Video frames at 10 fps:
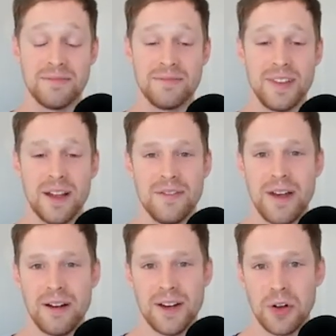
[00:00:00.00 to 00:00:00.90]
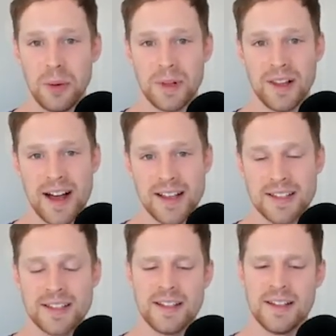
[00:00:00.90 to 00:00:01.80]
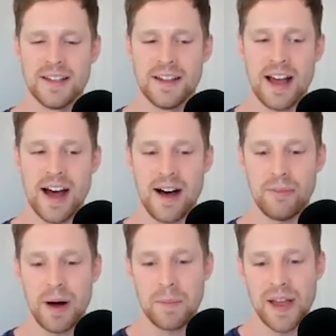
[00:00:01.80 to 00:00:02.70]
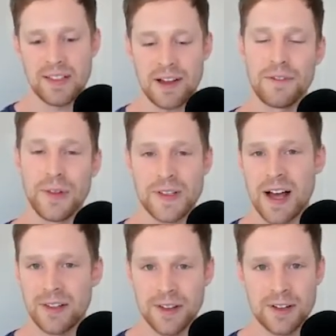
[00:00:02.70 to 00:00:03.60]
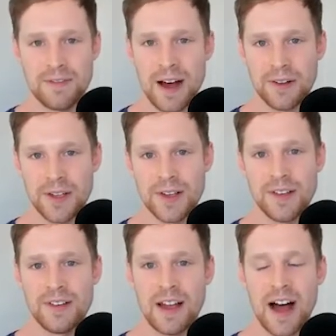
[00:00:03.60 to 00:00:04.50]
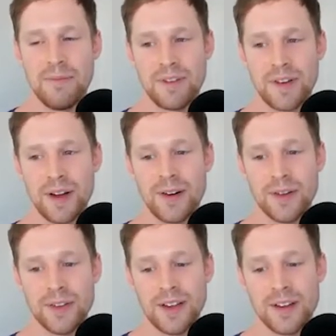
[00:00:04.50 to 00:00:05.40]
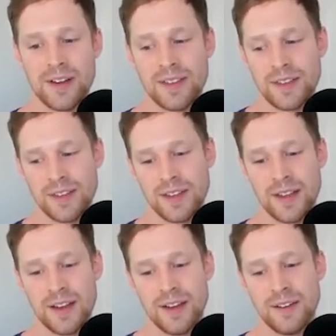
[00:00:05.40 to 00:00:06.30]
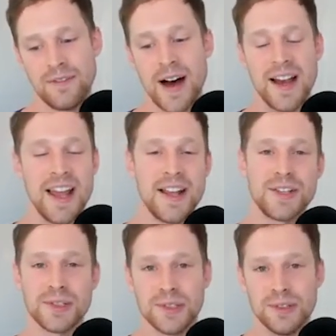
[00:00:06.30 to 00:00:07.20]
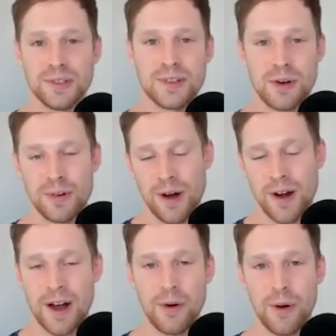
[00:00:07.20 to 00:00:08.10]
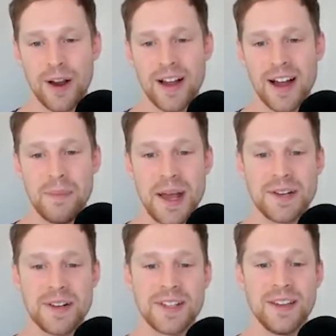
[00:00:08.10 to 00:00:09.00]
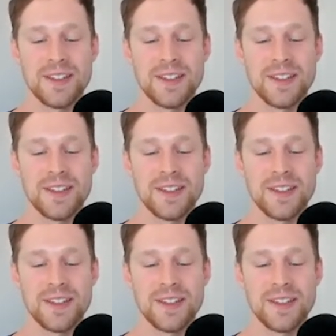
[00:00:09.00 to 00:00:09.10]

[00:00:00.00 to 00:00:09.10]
normalized. One being like fully diluted value. You've got all the financial quote unquote kind of metrics on